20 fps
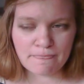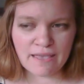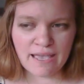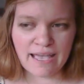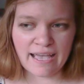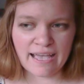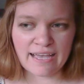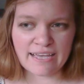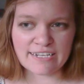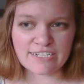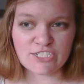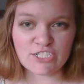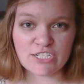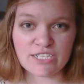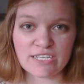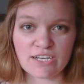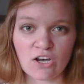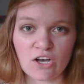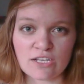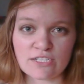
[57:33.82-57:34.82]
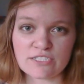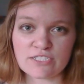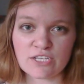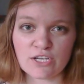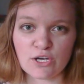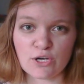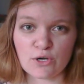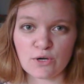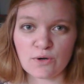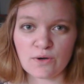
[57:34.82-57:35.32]
And she
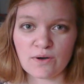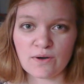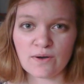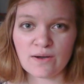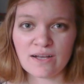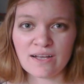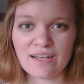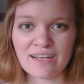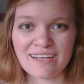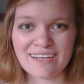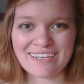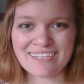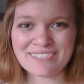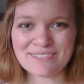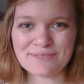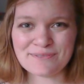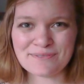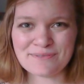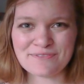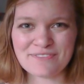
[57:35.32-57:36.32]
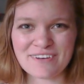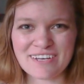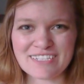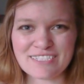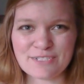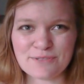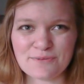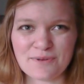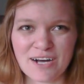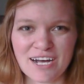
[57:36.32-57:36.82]
also, it's fun
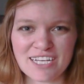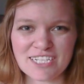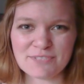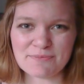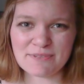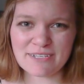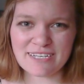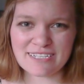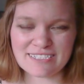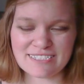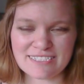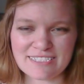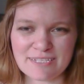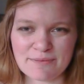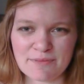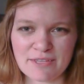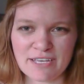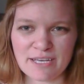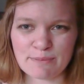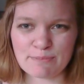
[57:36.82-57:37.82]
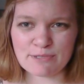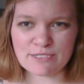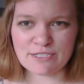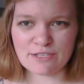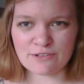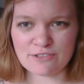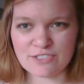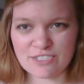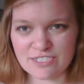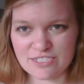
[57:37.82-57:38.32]
to watch because in some of the
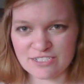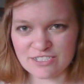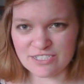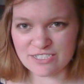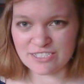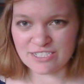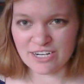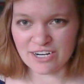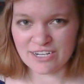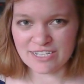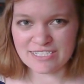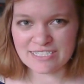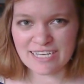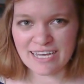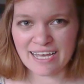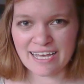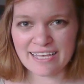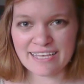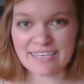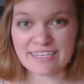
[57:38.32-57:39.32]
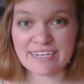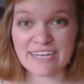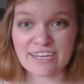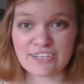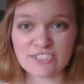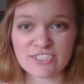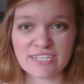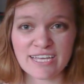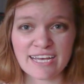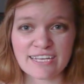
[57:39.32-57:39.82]
episodes she's just started dyeing, and now
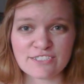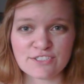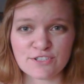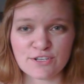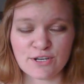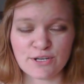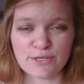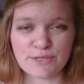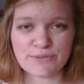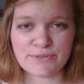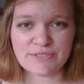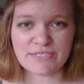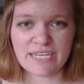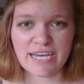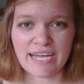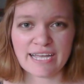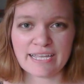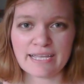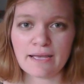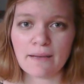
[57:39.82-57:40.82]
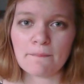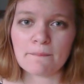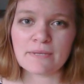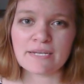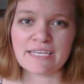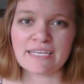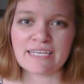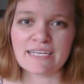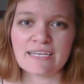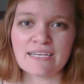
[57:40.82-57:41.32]
she has her own dyeing
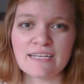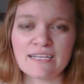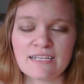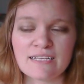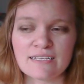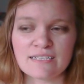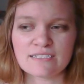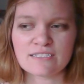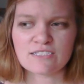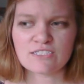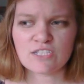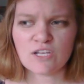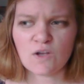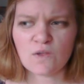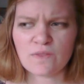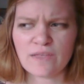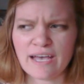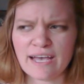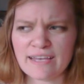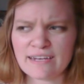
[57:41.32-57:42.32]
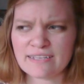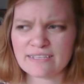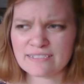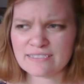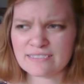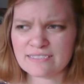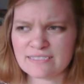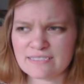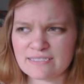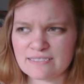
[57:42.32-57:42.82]
company. So that
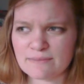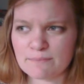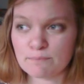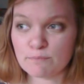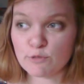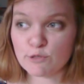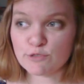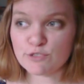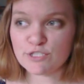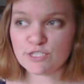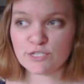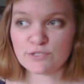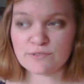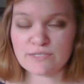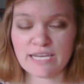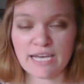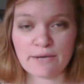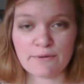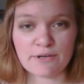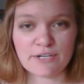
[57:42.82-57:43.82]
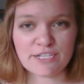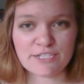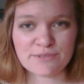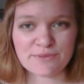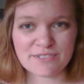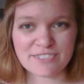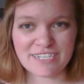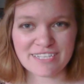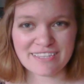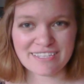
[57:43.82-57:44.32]
is Moonstone Dye Works,
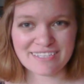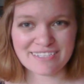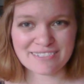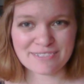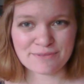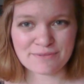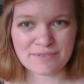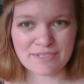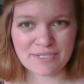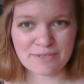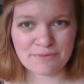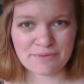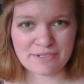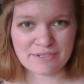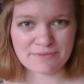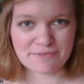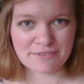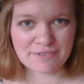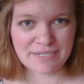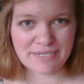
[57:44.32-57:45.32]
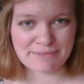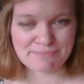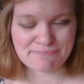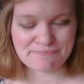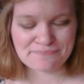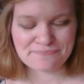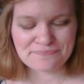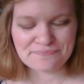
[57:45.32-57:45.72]
which I think is a really wonderful name.